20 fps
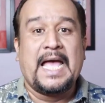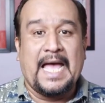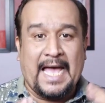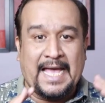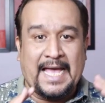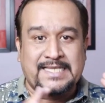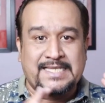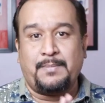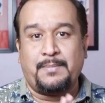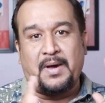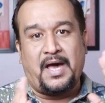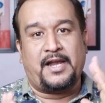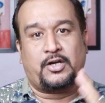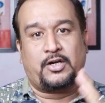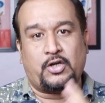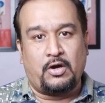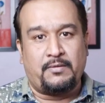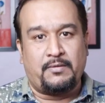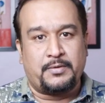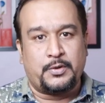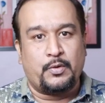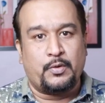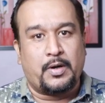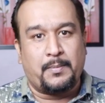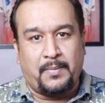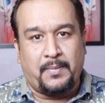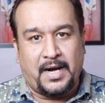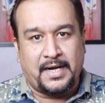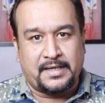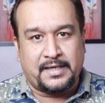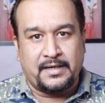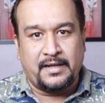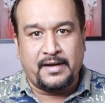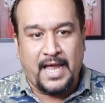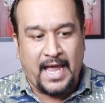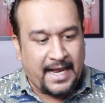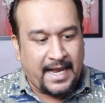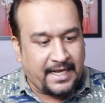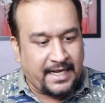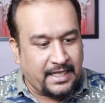as a part of your partner
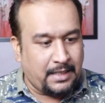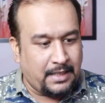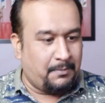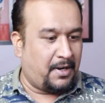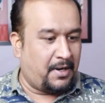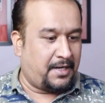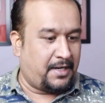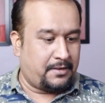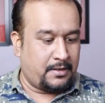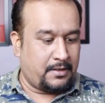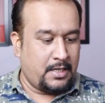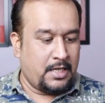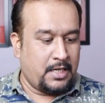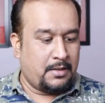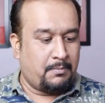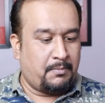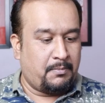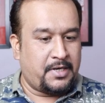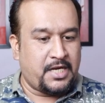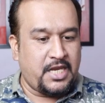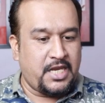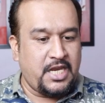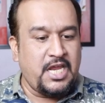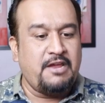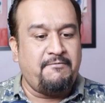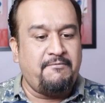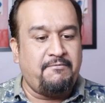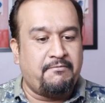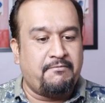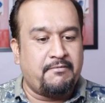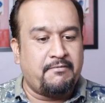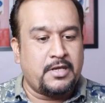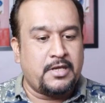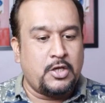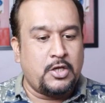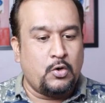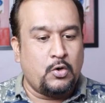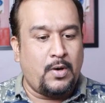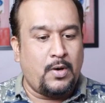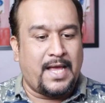agreement. But if
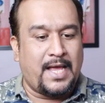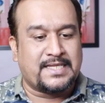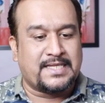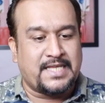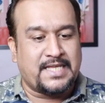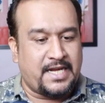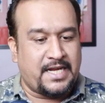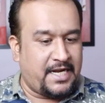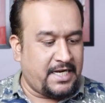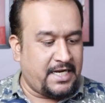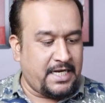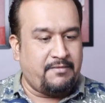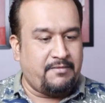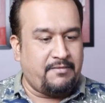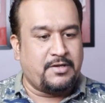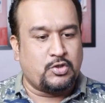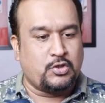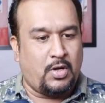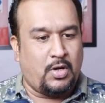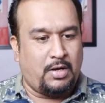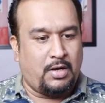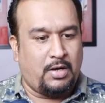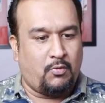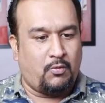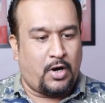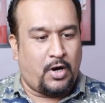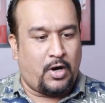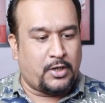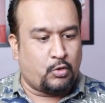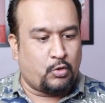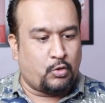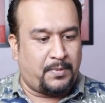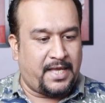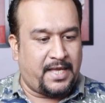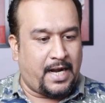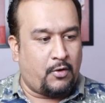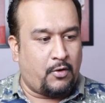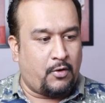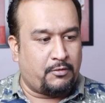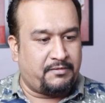you as an individual want to play
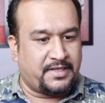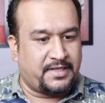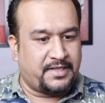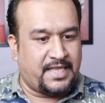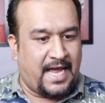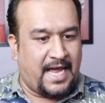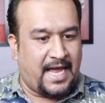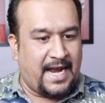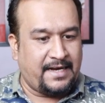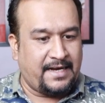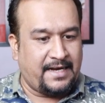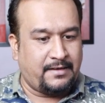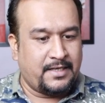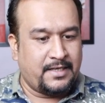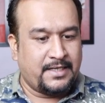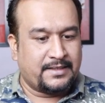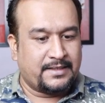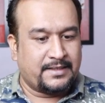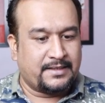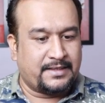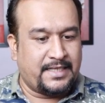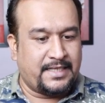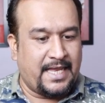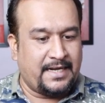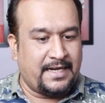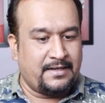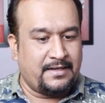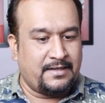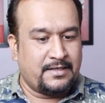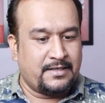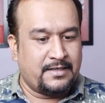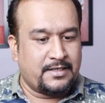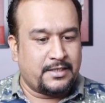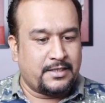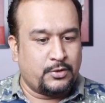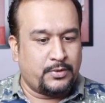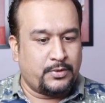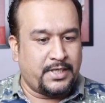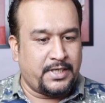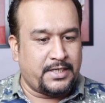around with that, then
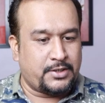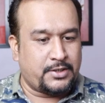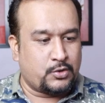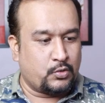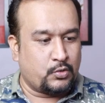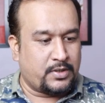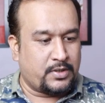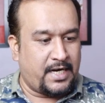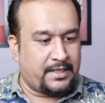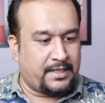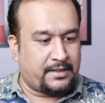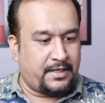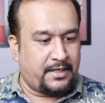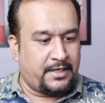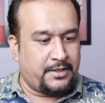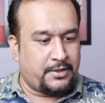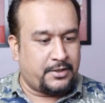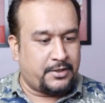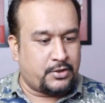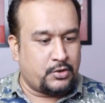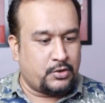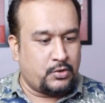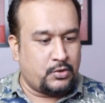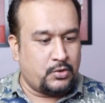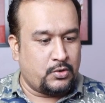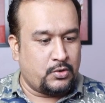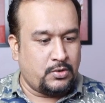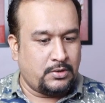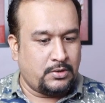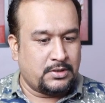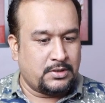you need to get into